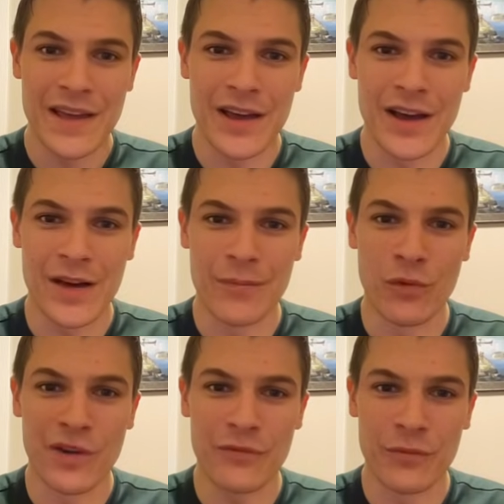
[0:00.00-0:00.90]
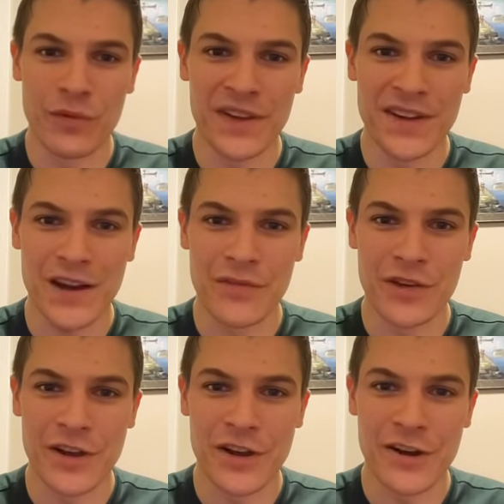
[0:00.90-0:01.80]
One from this side
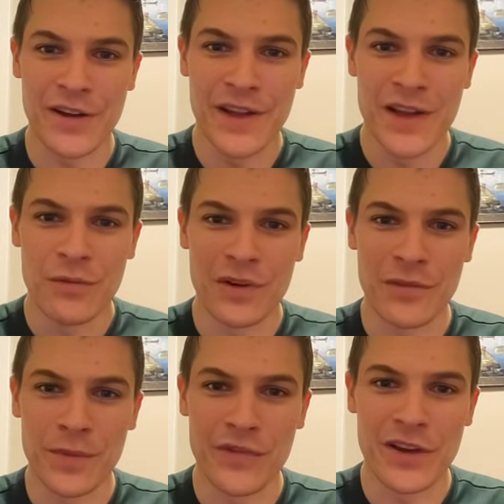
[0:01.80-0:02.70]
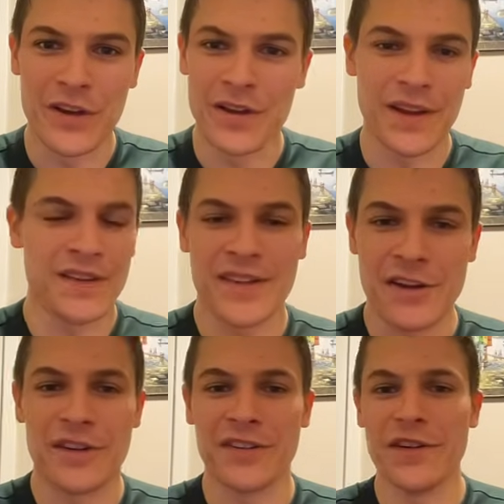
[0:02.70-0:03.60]
over here, one from over here, etc.